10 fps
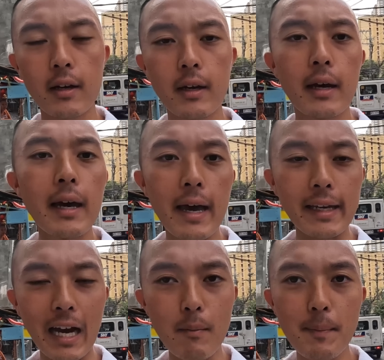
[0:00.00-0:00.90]

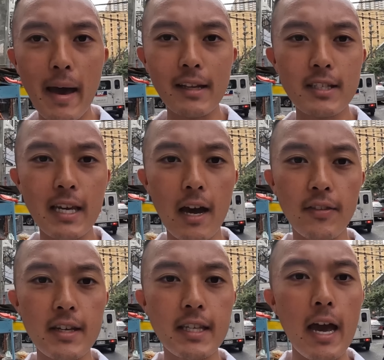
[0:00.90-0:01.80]
And coming back to
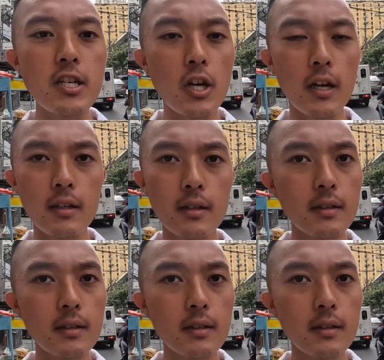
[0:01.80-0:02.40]
Southeast Asia,